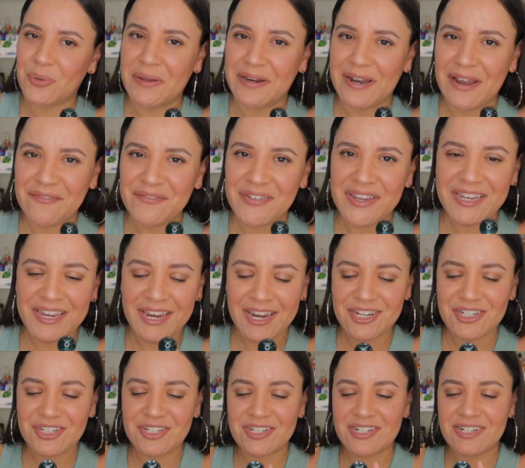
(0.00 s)
one on
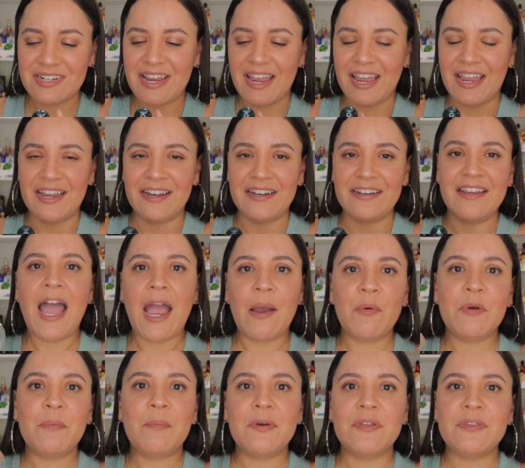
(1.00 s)
vacation and I
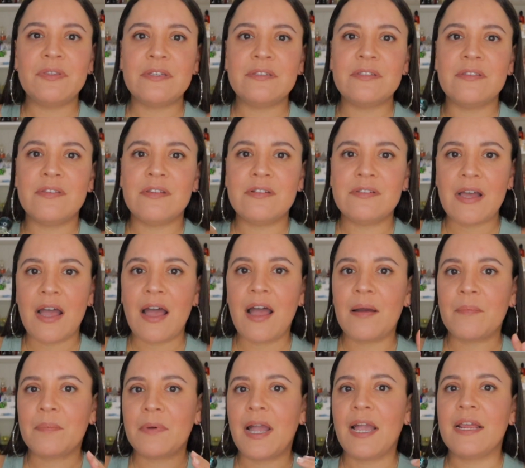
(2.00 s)
would put this in the
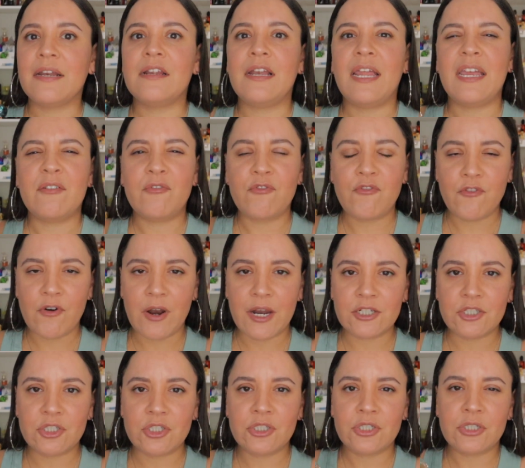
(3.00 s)
top kind of like
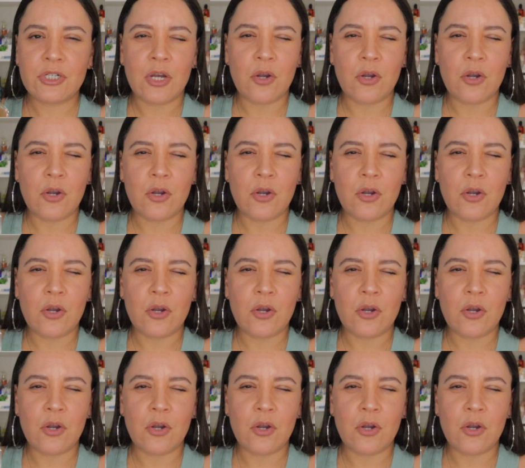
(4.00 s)
fresh